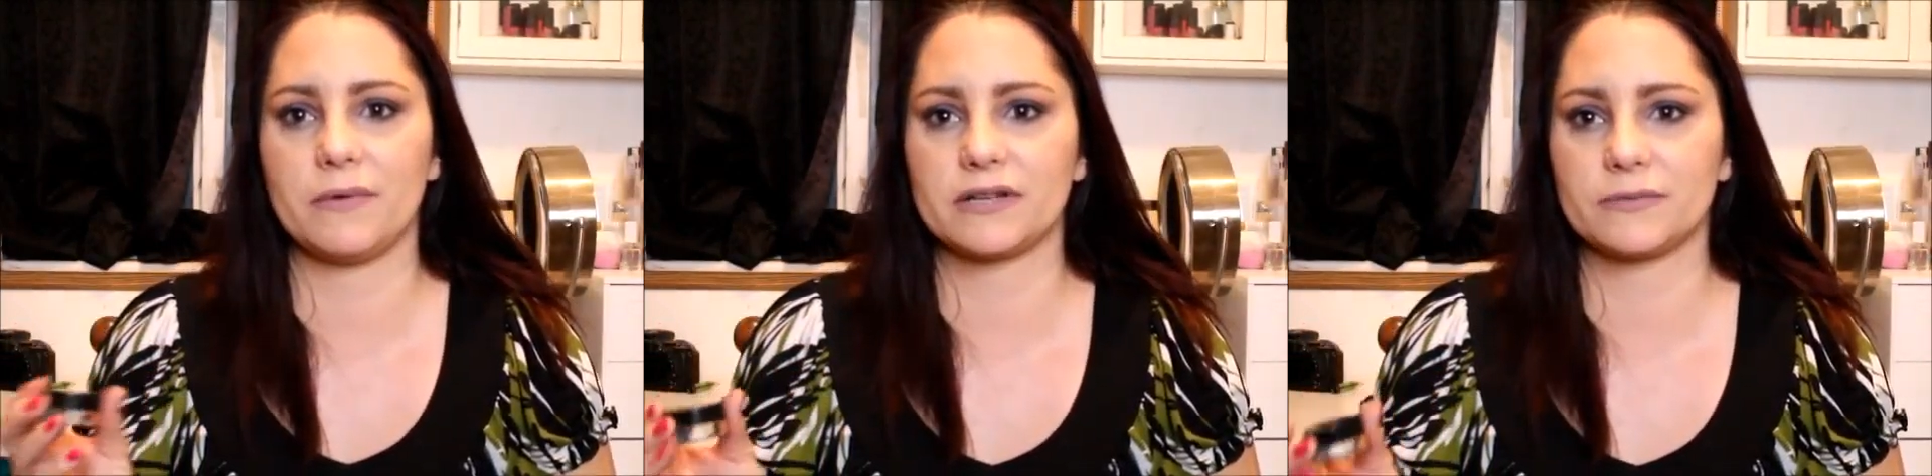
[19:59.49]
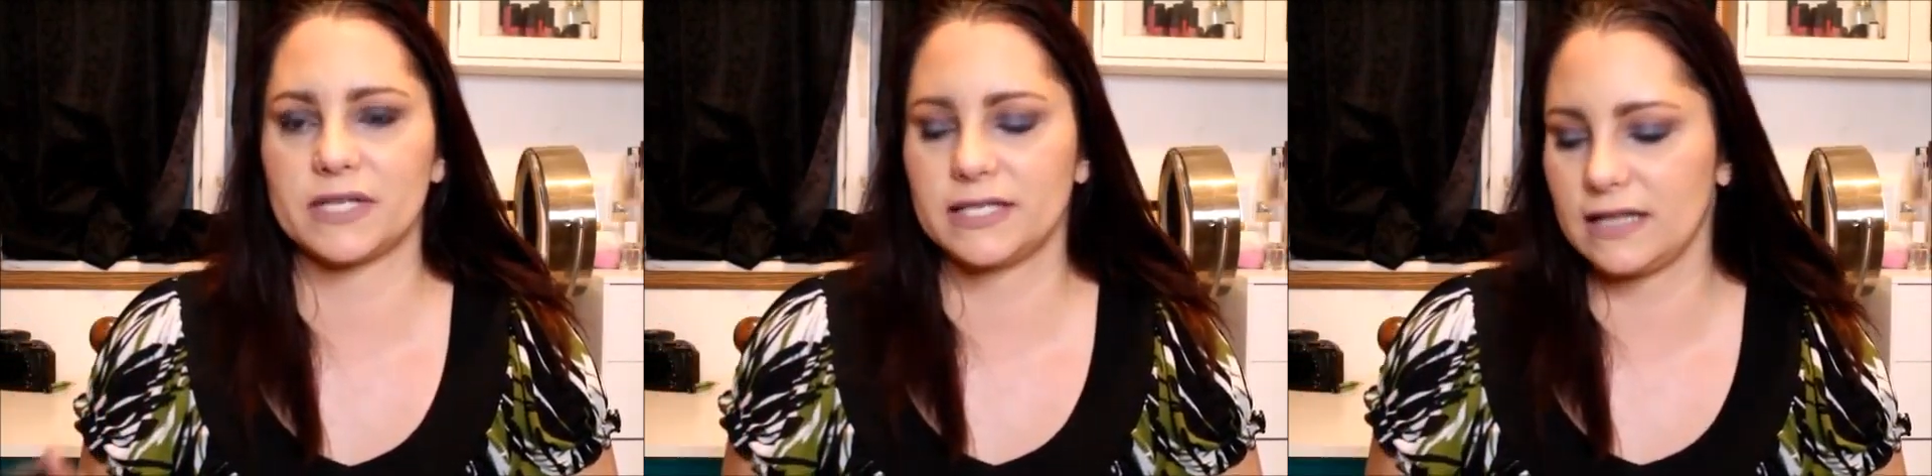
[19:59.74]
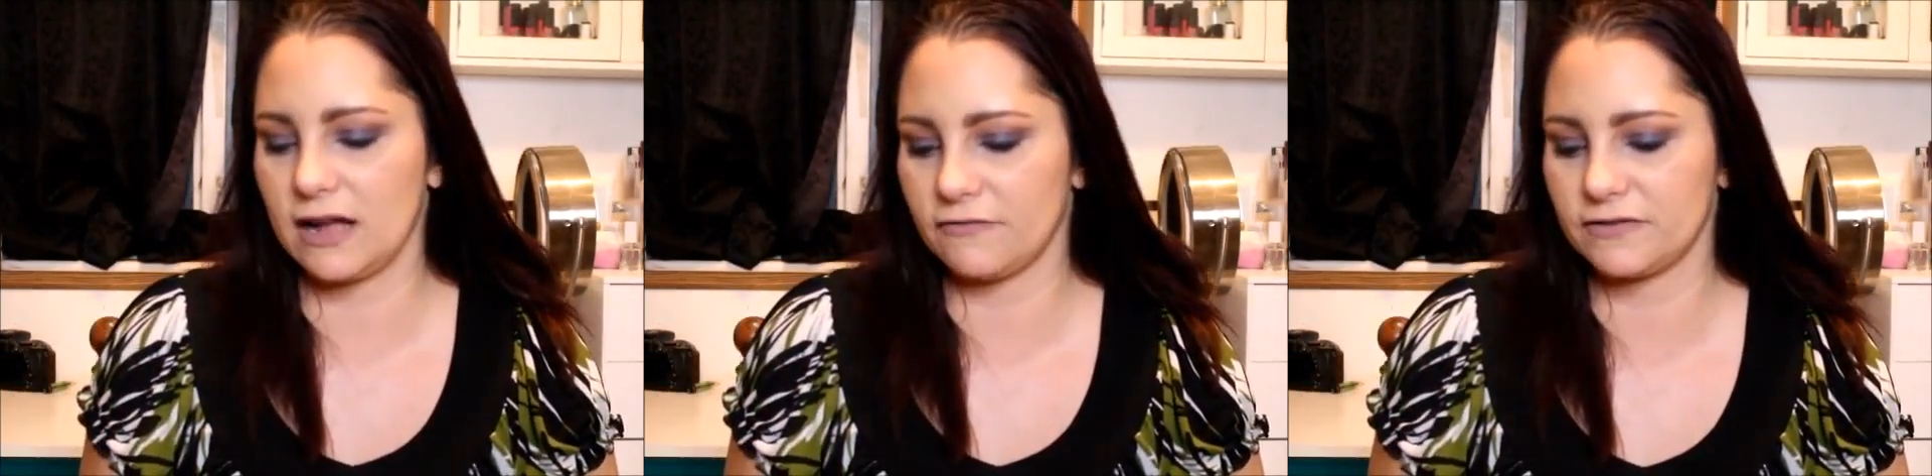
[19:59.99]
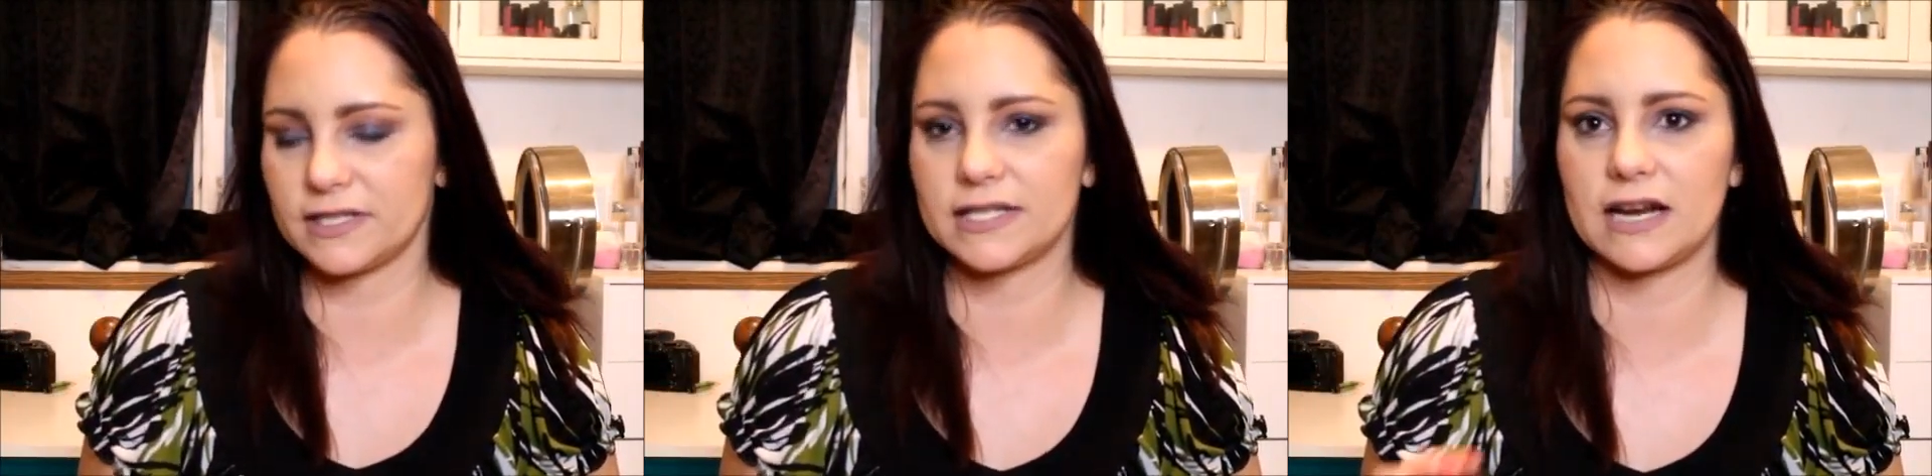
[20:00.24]
eyebrows
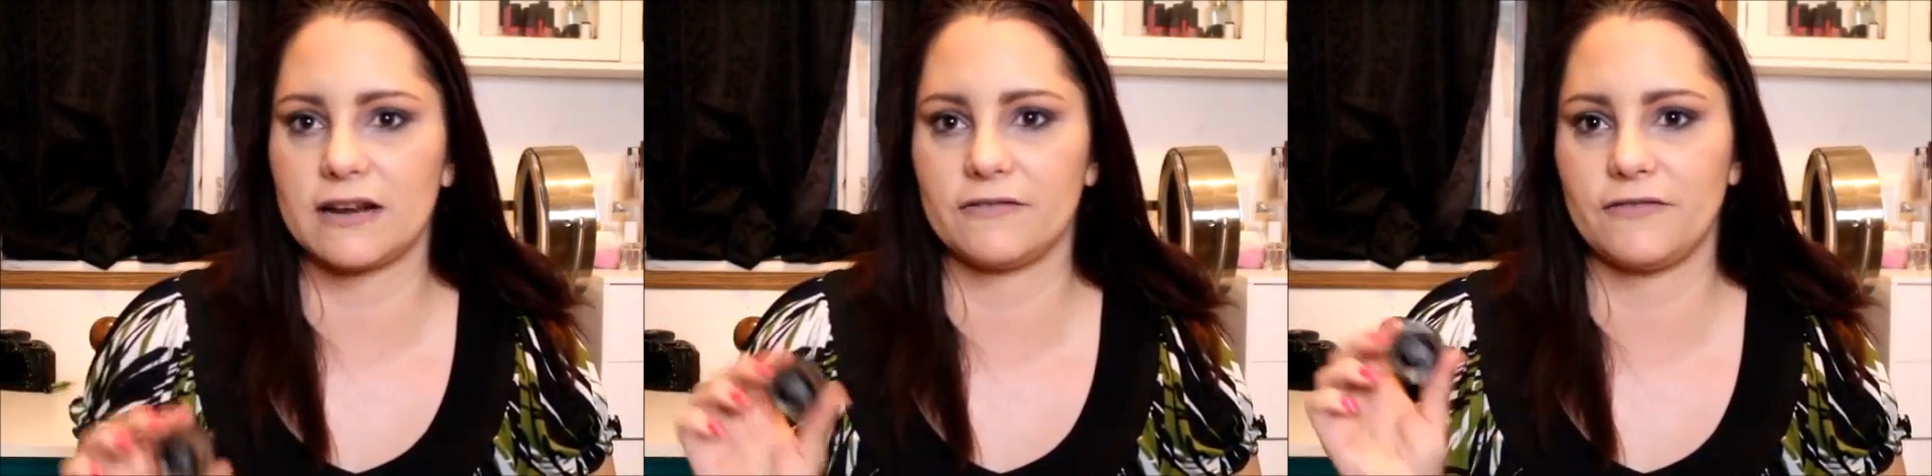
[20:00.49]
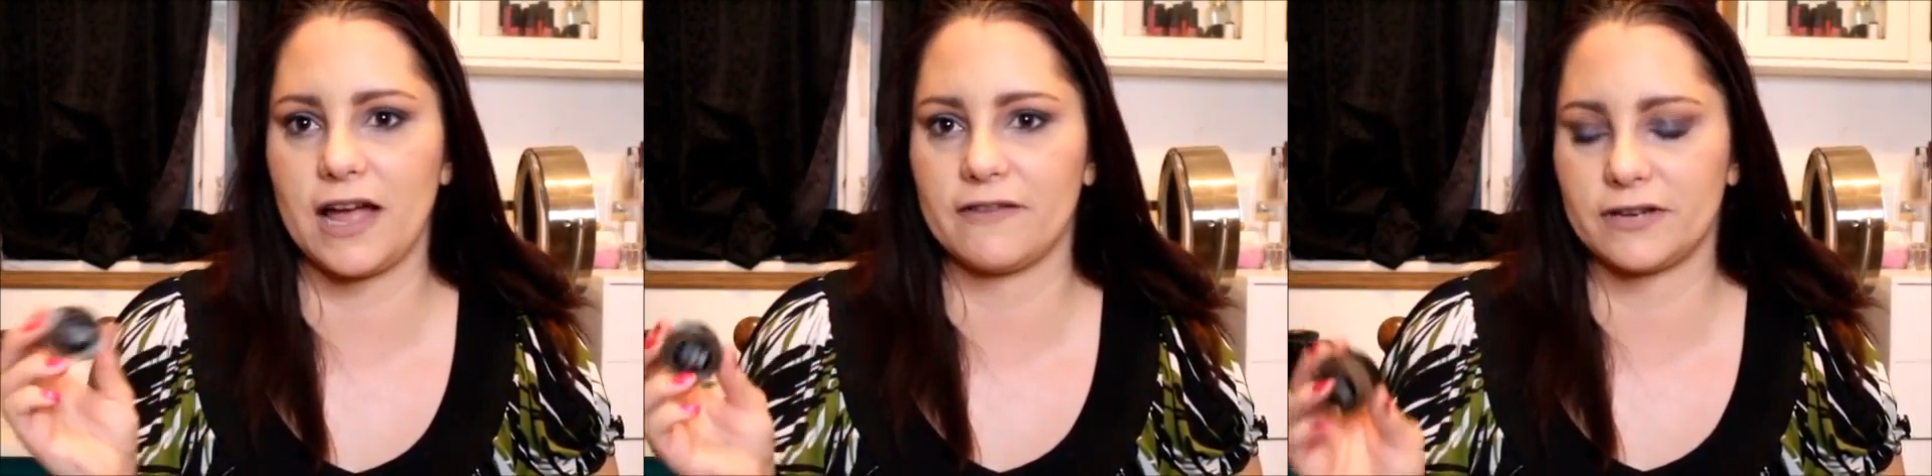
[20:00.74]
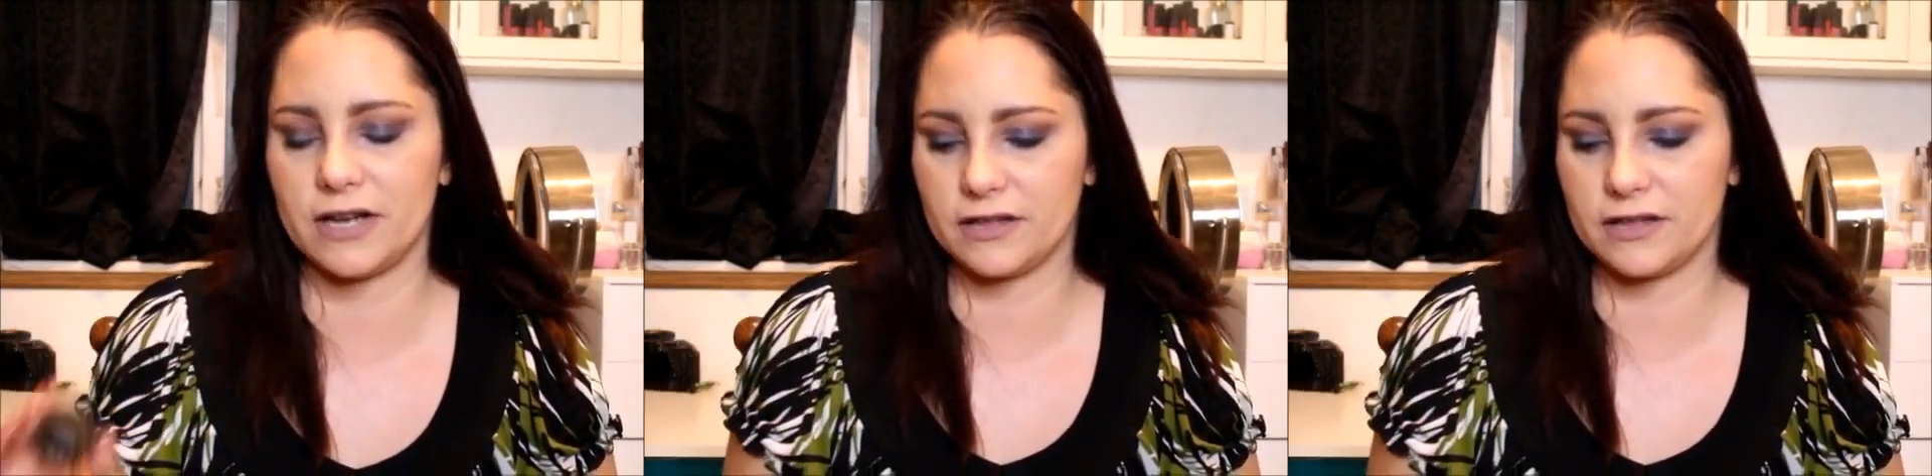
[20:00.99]
myself instead of having